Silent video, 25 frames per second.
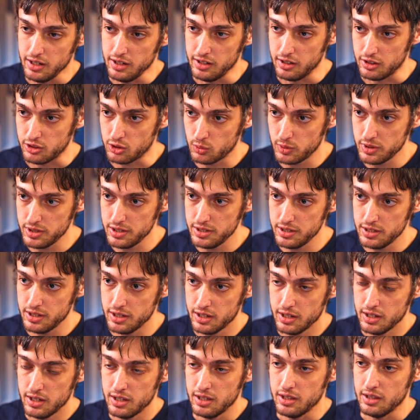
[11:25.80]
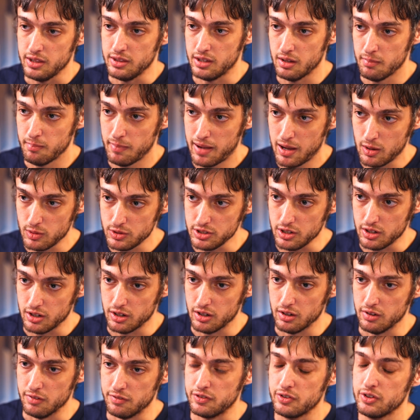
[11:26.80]
And three, the amount
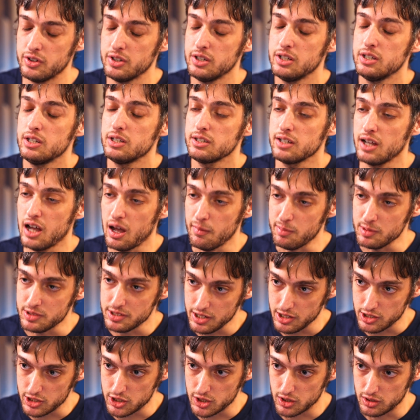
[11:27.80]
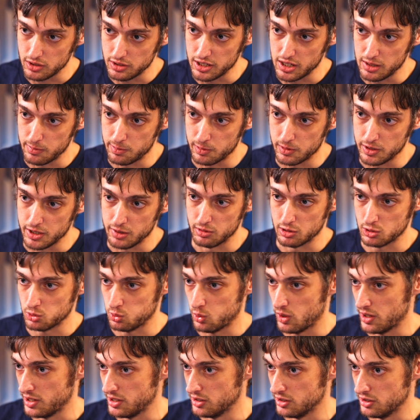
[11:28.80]
of computational labor it
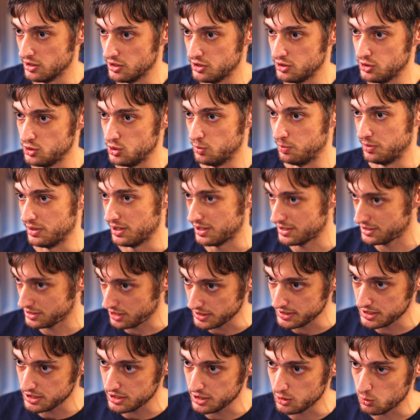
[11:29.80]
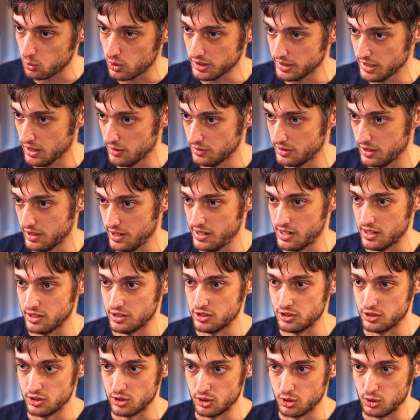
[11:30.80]
requires to precisely work out the
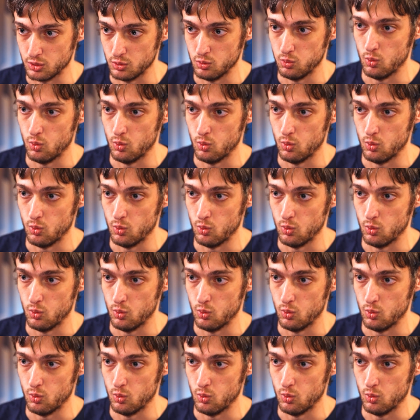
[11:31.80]
answer